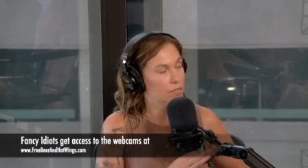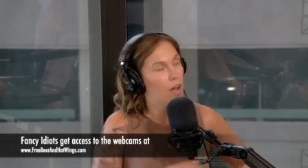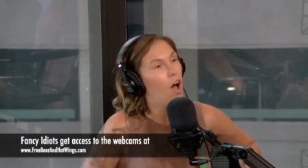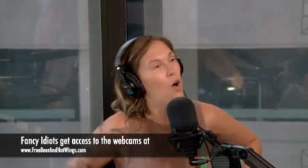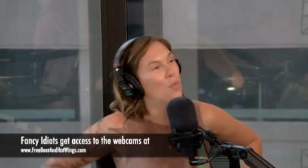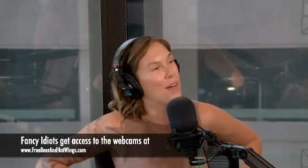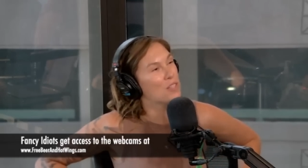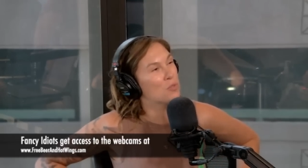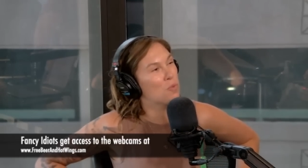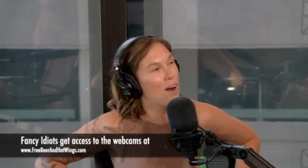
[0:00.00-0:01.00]
Oh, that's
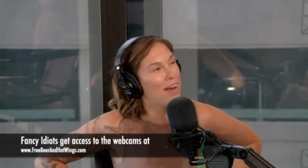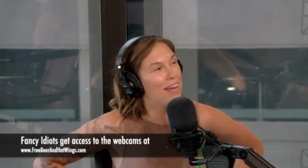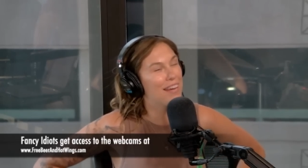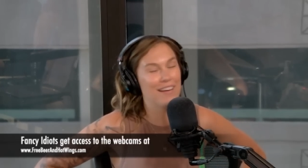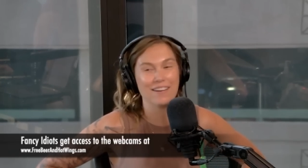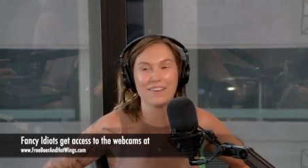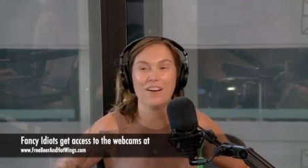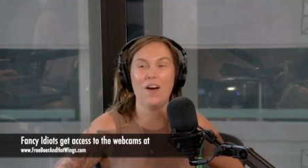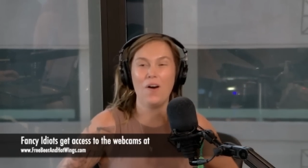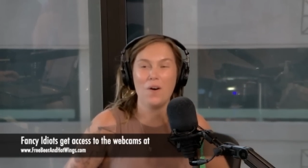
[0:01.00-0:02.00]
right.
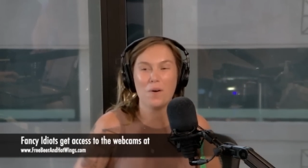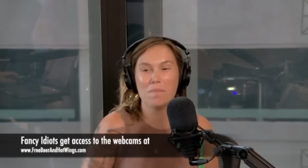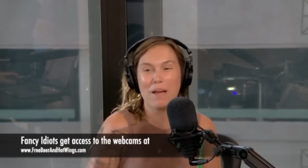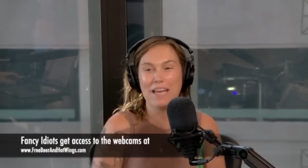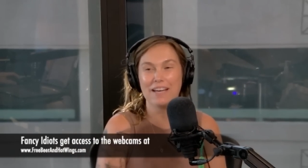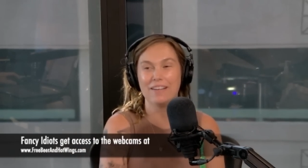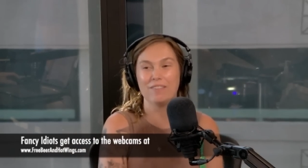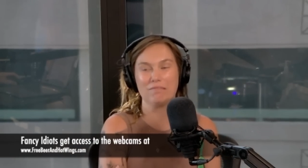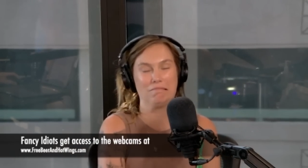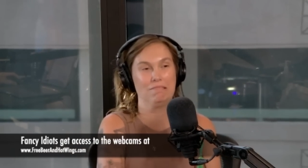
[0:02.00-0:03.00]
Oh, man.
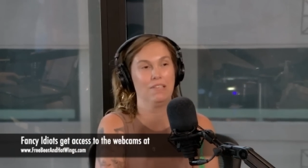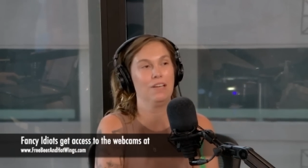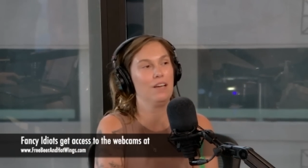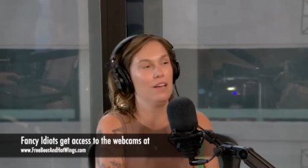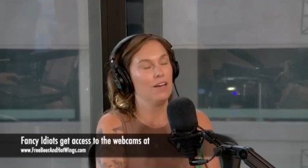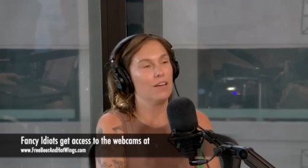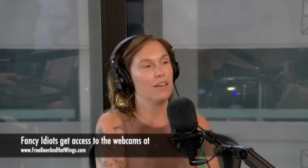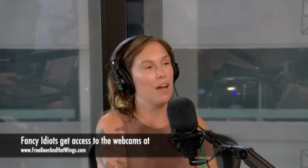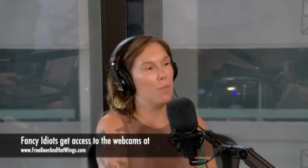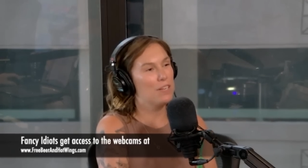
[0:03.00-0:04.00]
Man.
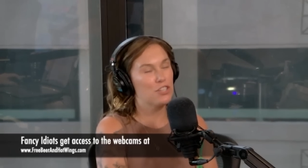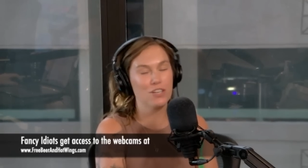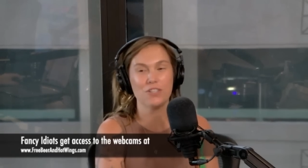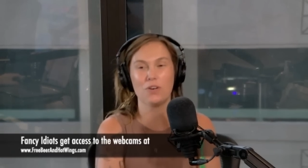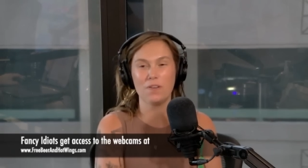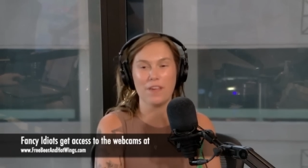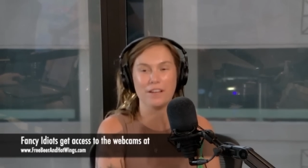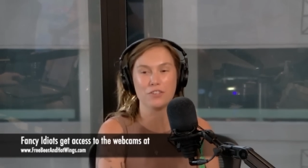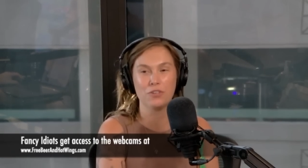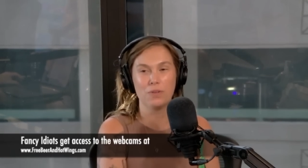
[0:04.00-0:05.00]
God, we just heard
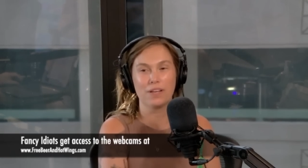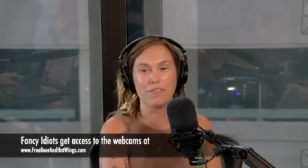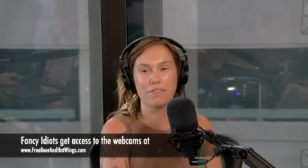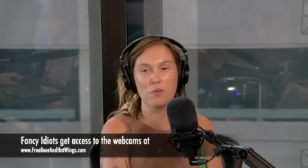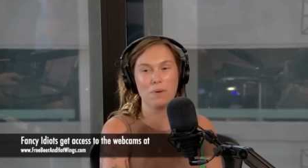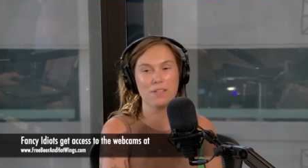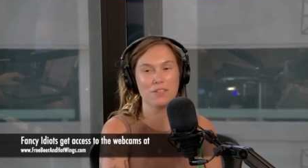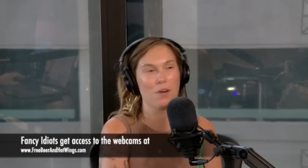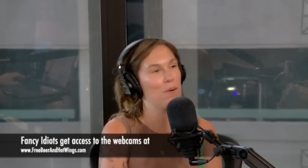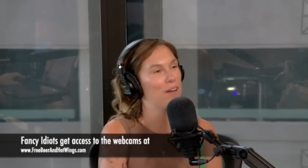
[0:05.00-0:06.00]
that too, like a few months
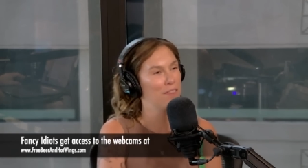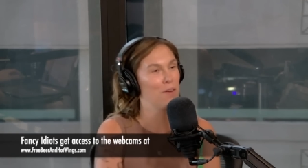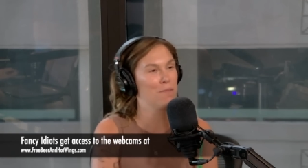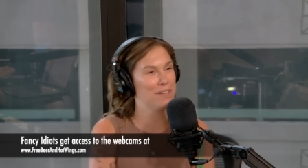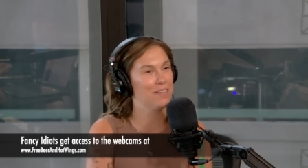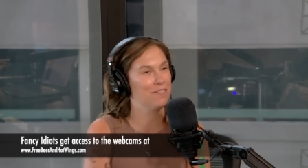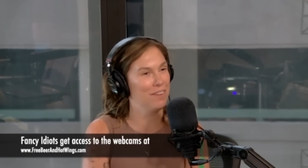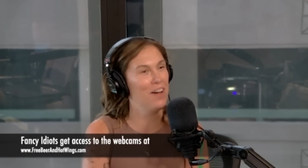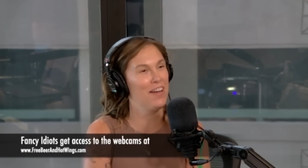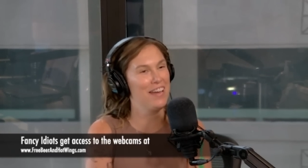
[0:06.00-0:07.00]
ago, and I thought to myself,
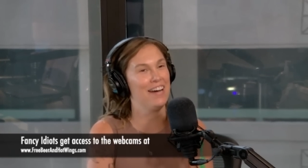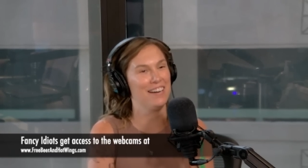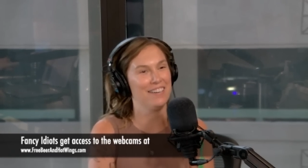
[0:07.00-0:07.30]
oh, yeah.